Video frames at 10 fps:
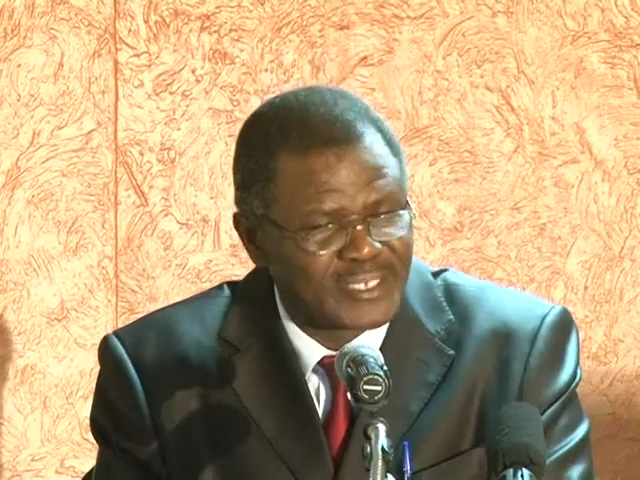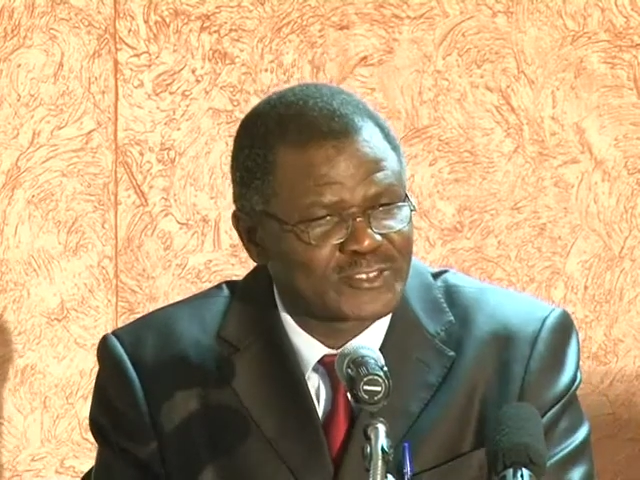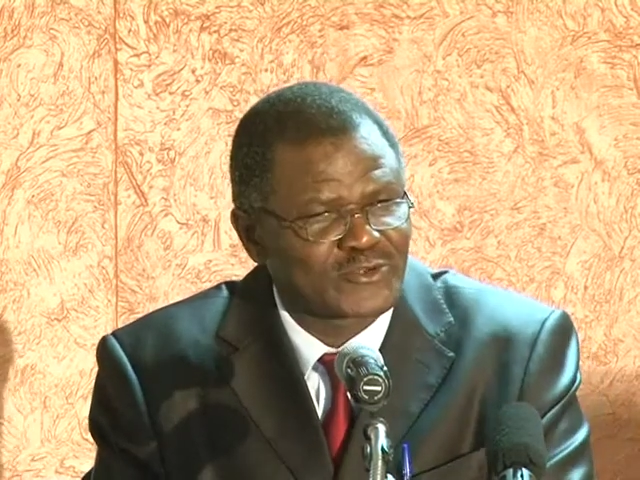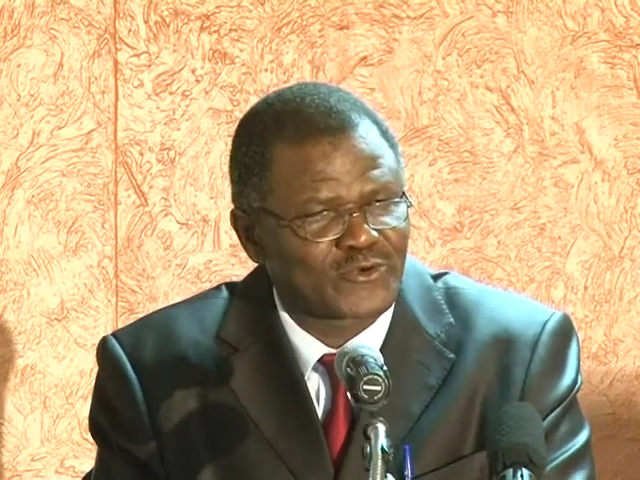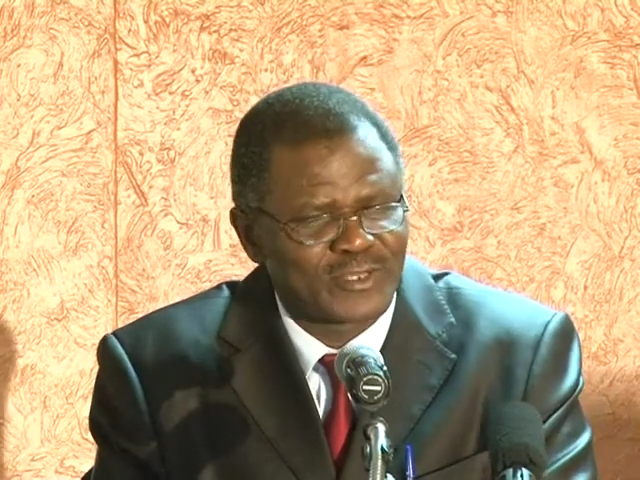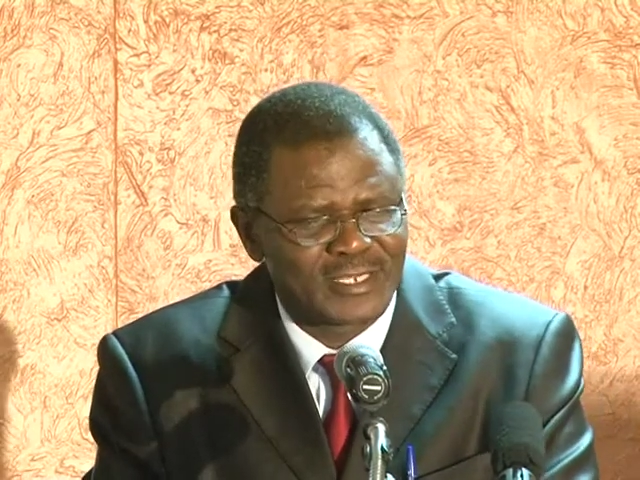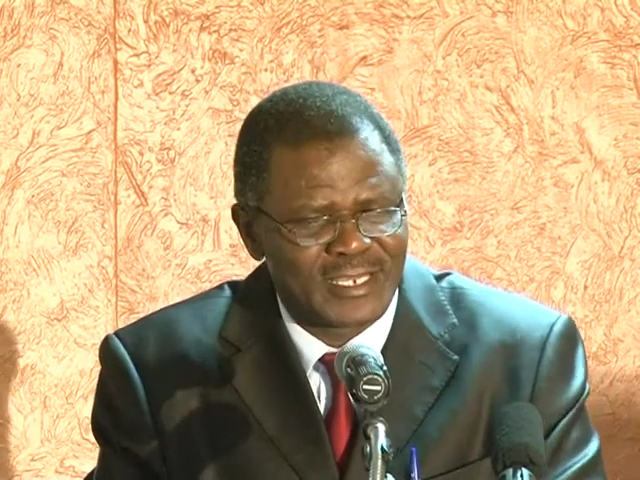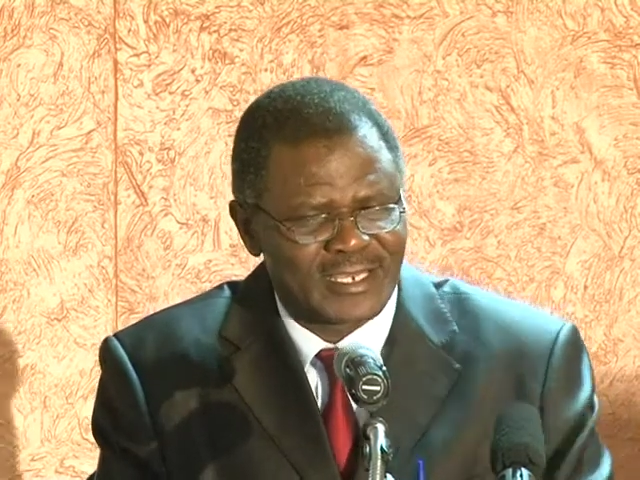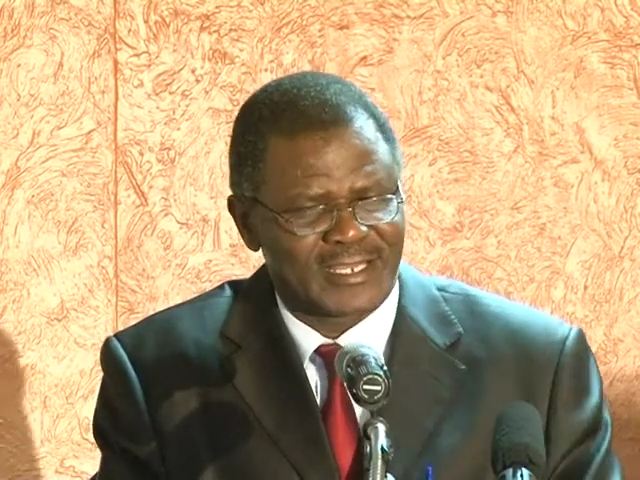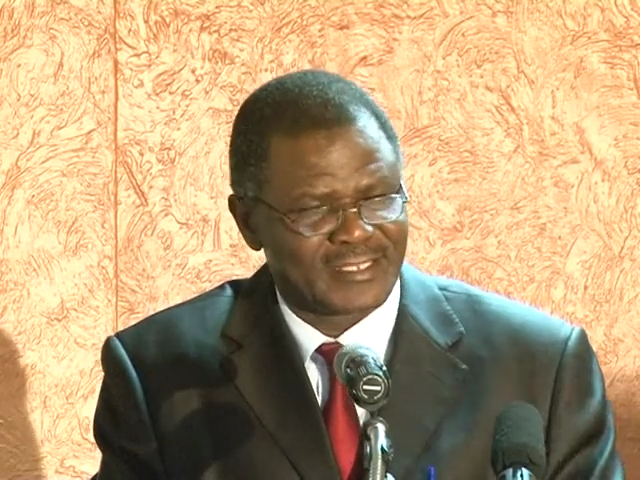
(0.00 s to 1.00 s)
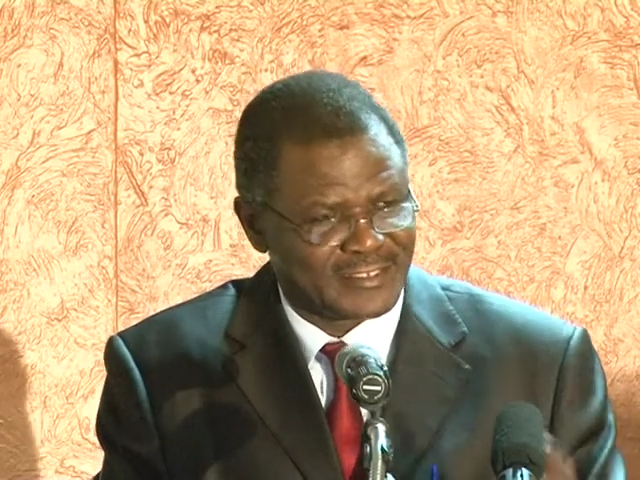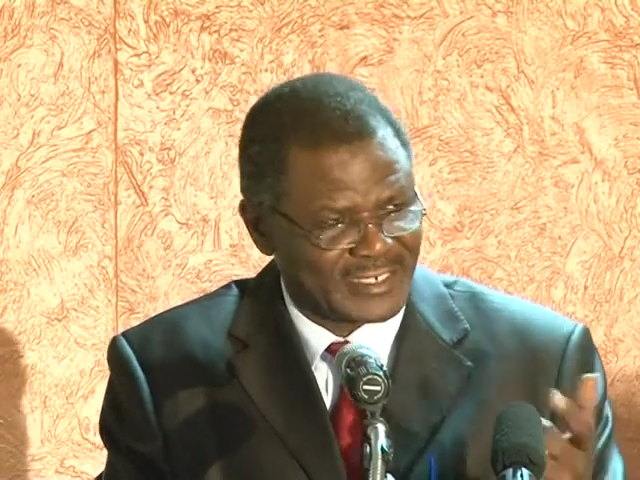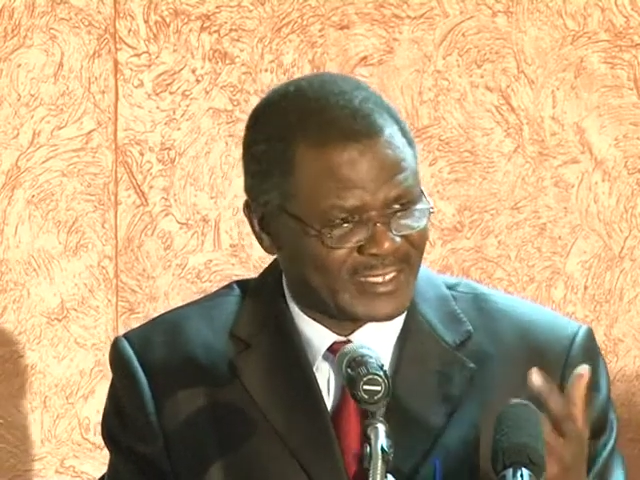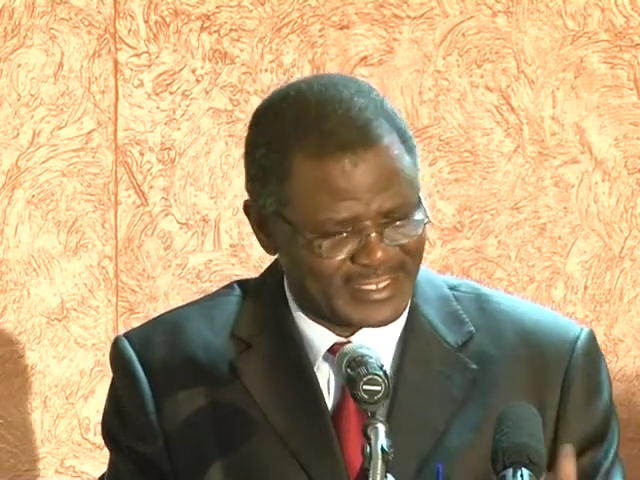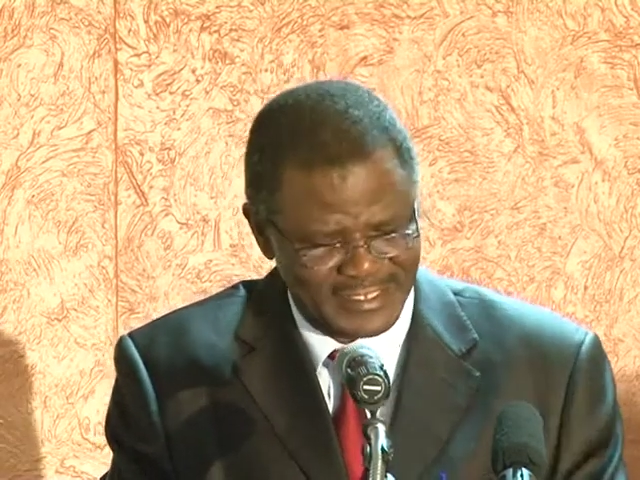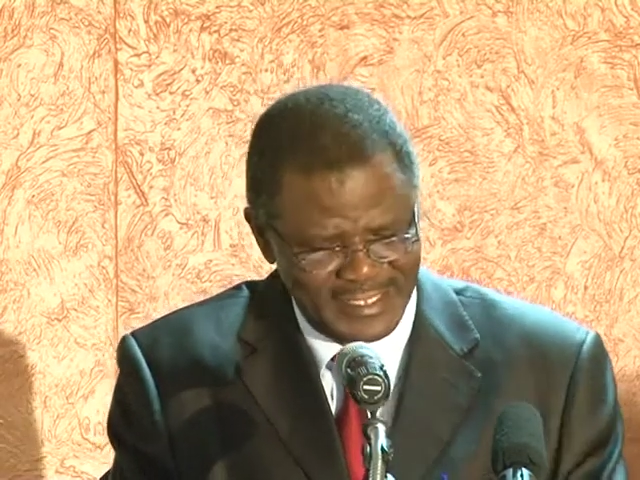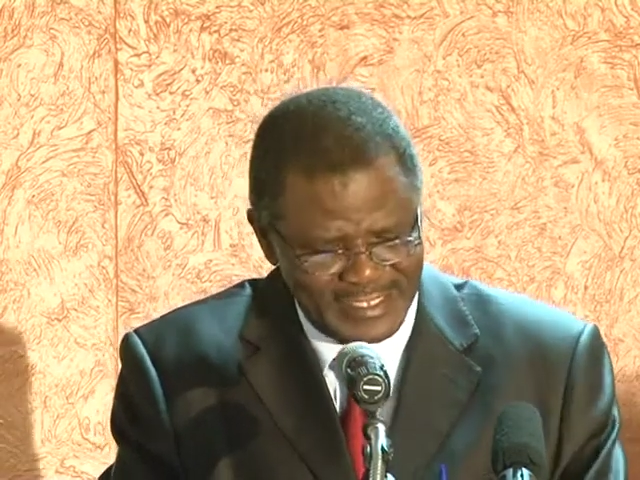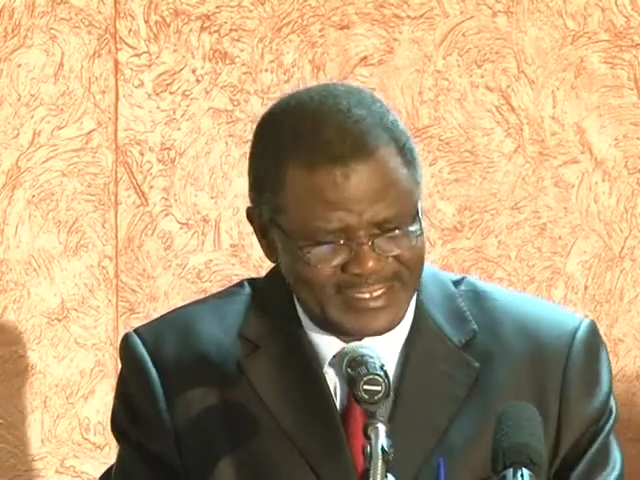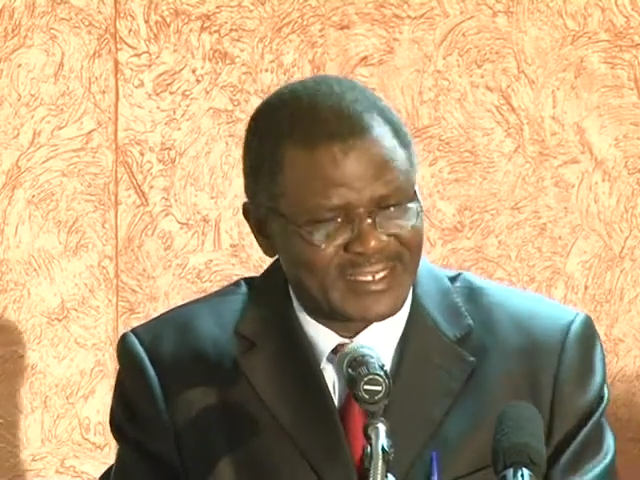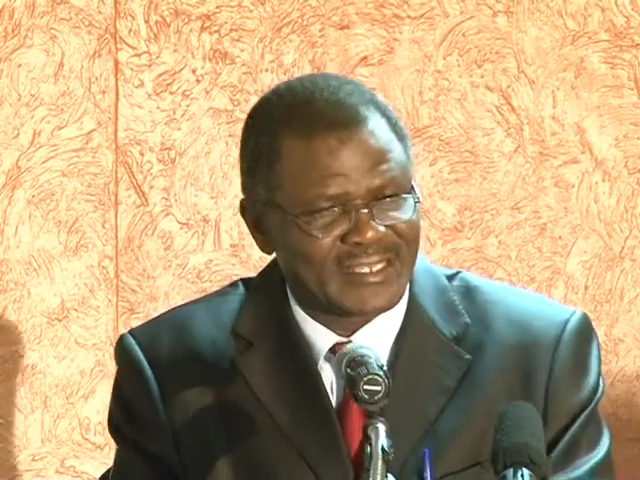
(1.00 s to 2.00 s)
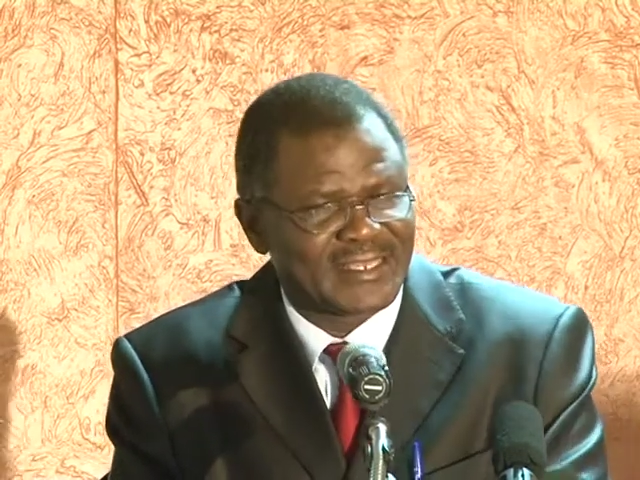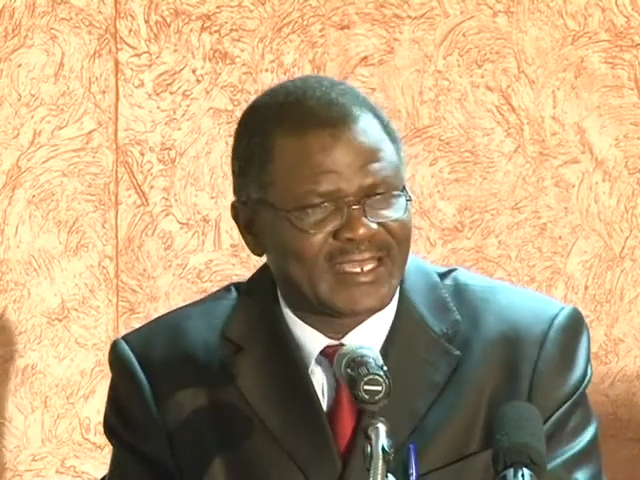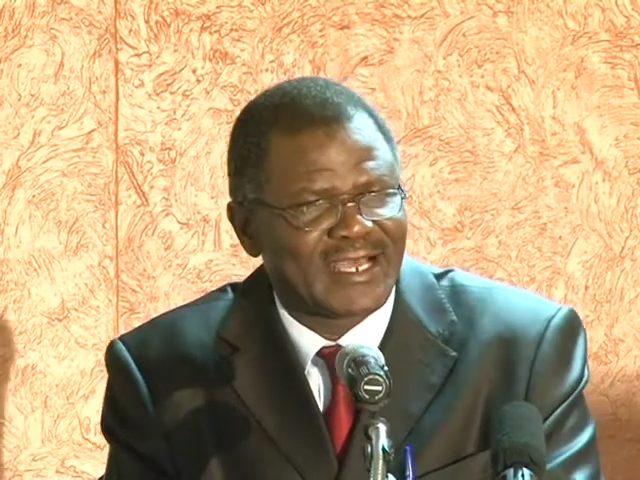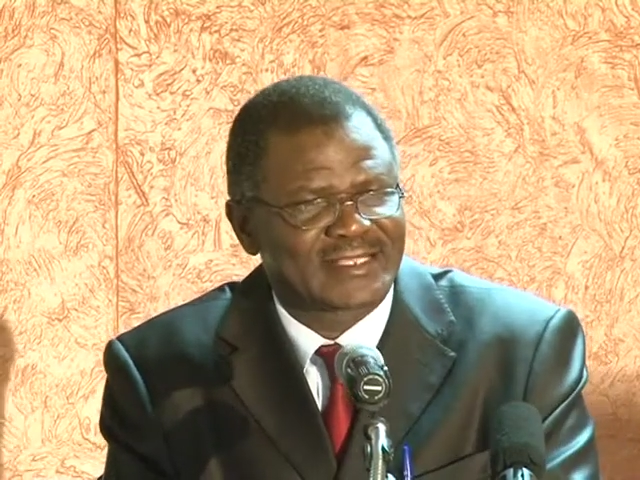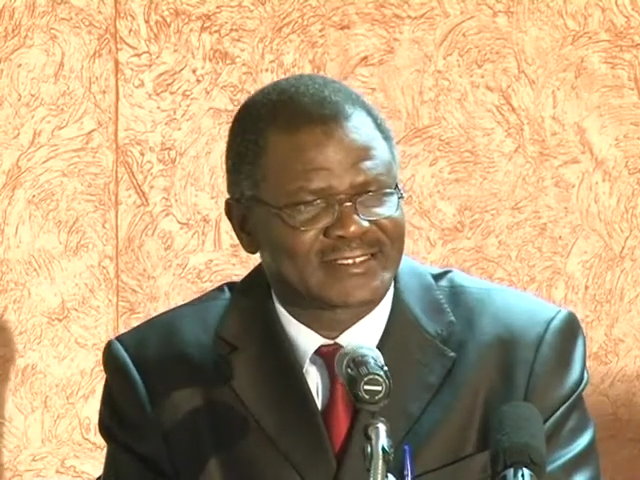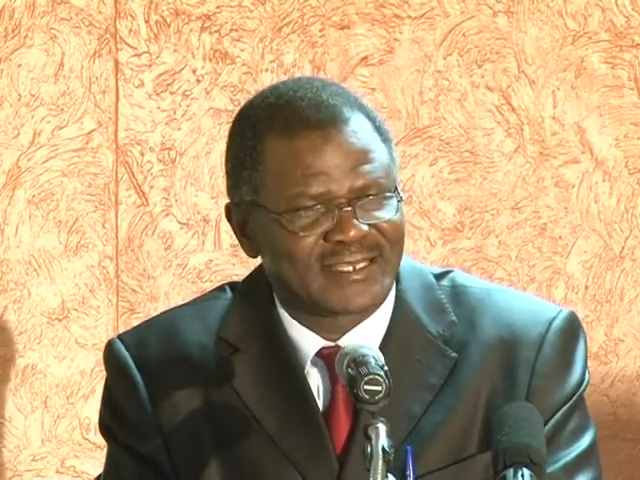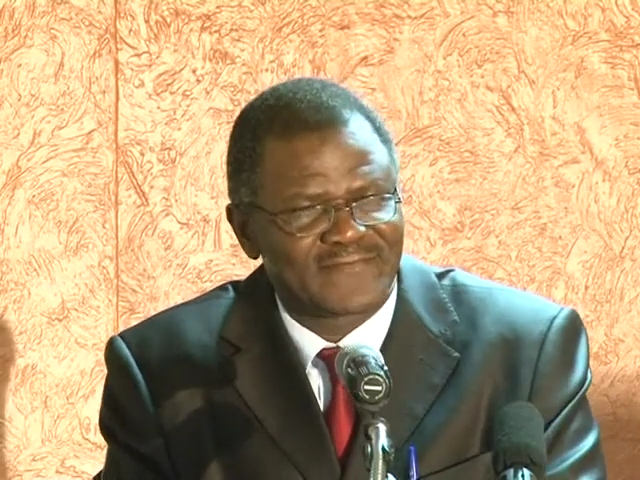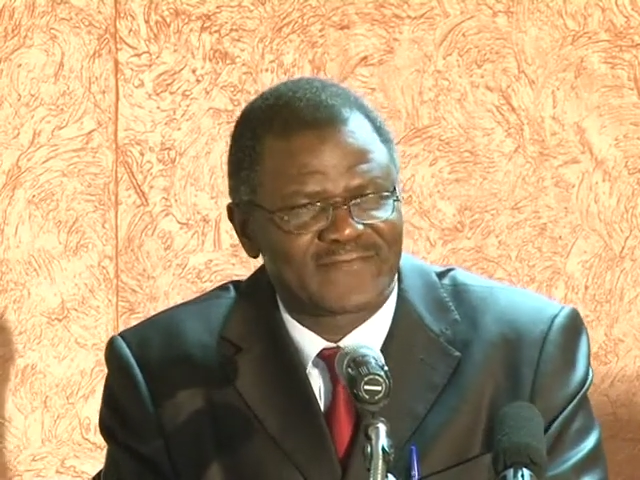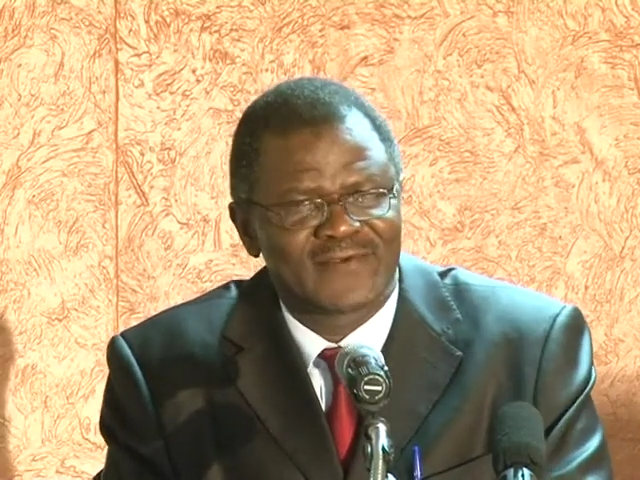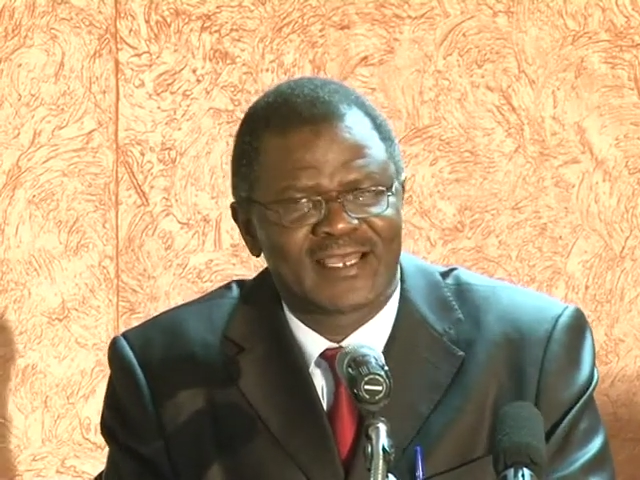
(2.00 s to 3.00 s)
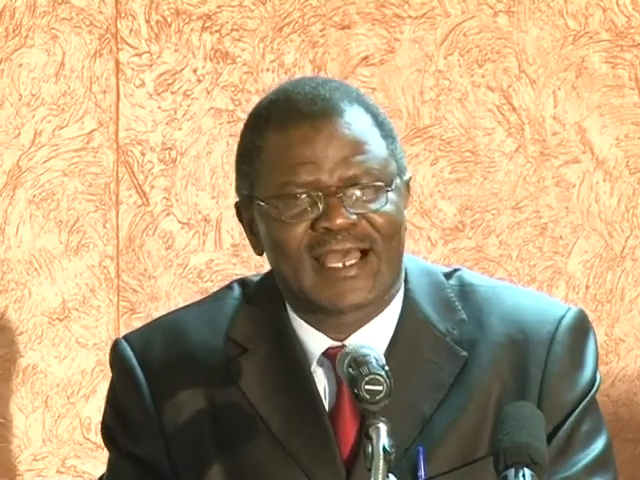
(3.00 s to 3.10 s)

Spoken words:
So take it that they are safe,